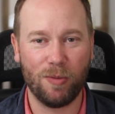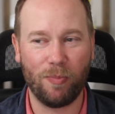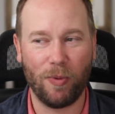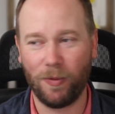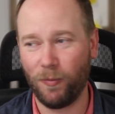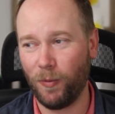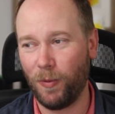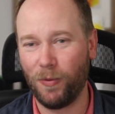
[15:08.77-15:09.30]

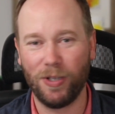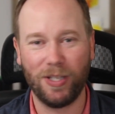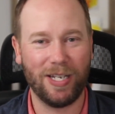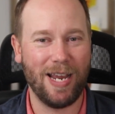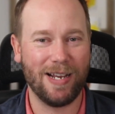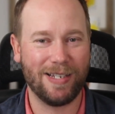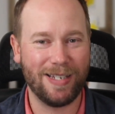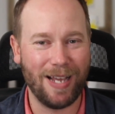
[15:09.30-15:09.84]
but we really
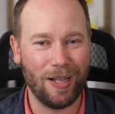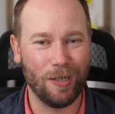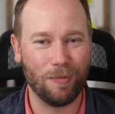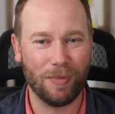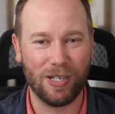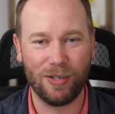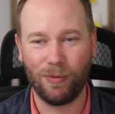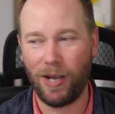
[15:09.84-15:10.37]
can't sell
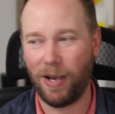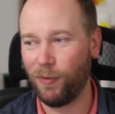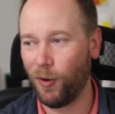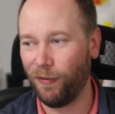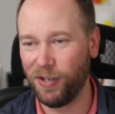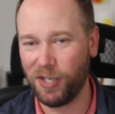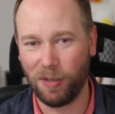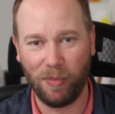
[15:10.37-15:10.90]
them because we have no
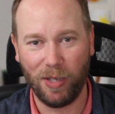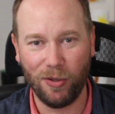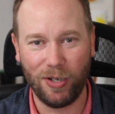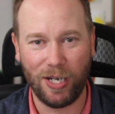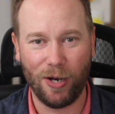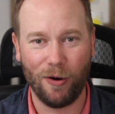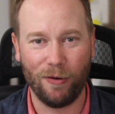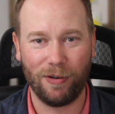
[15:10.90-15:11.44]

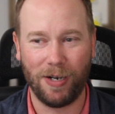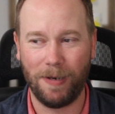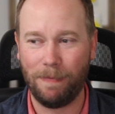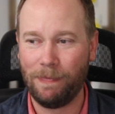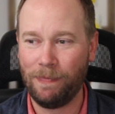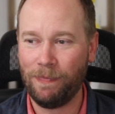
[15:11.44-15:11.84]
visibility over it.